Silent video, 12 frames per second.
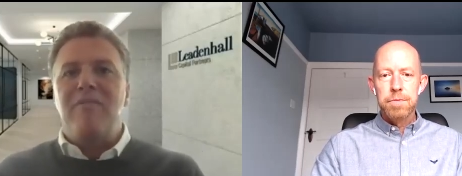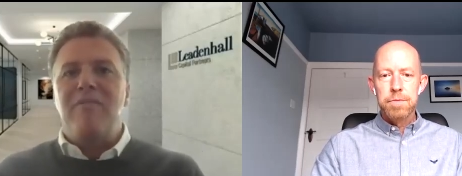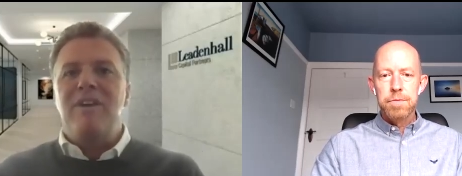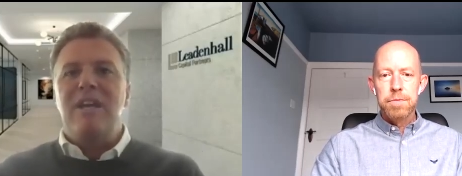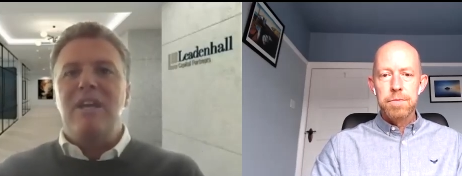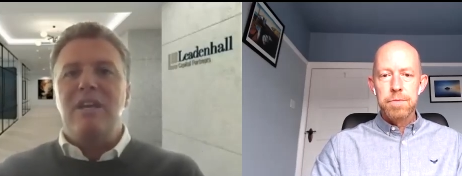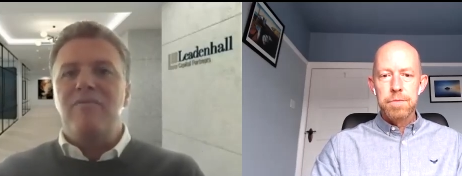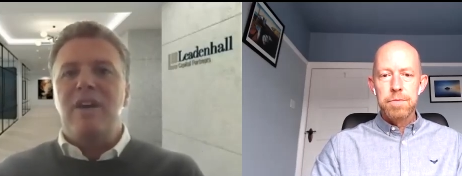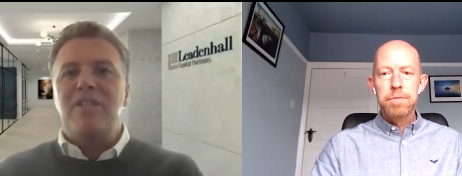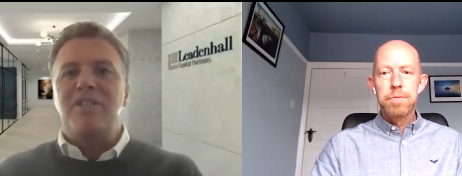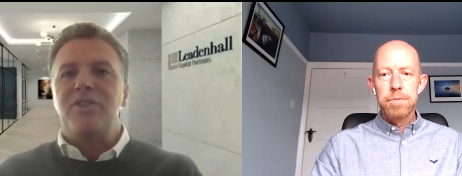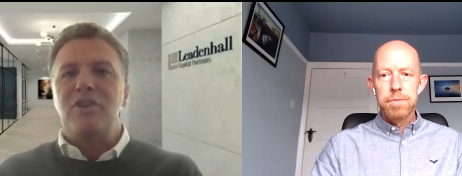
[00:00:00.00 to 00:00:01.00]
Speaker 1: every
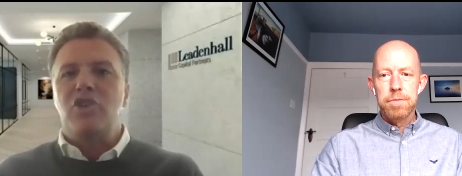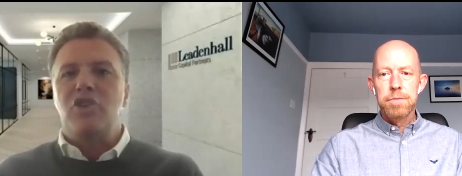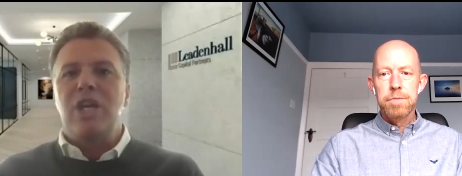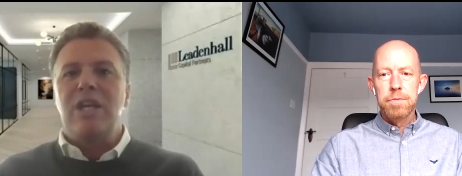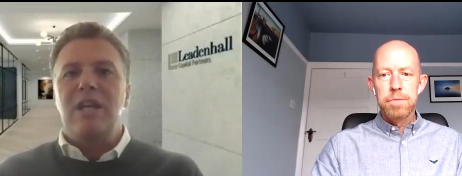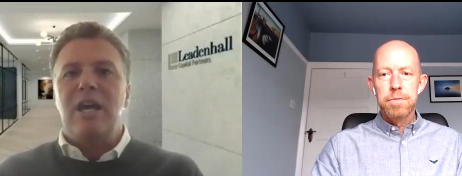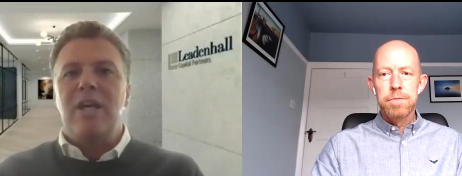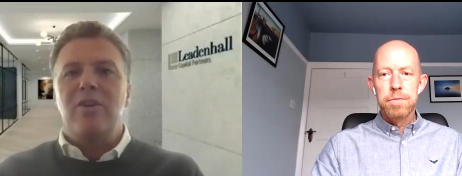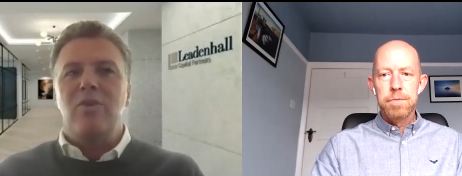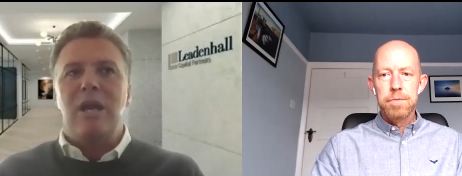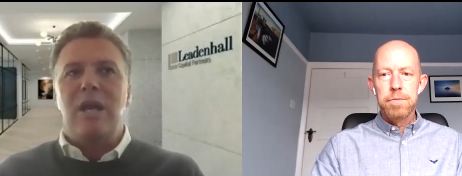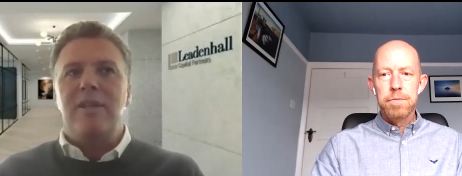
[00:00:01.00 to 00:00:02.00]
investor's agenda.
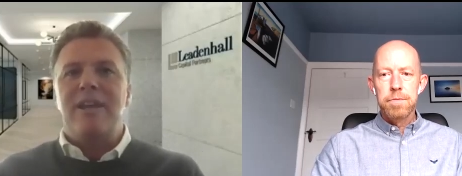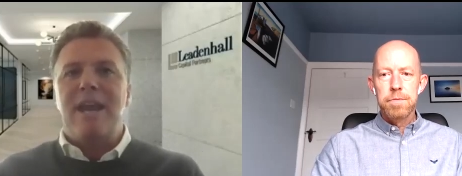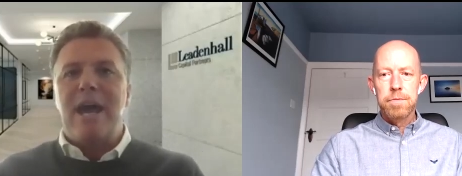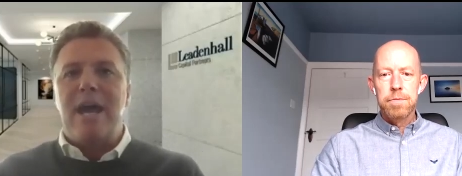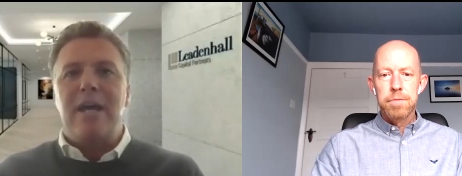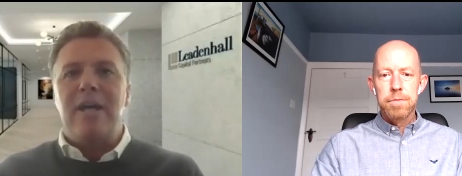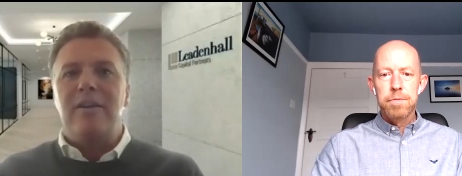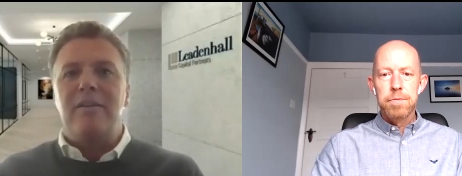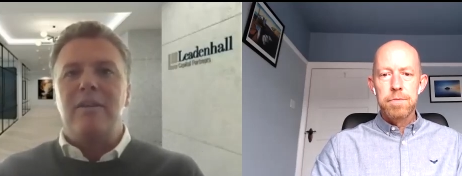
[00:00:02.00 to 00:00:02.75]
You can't deny it.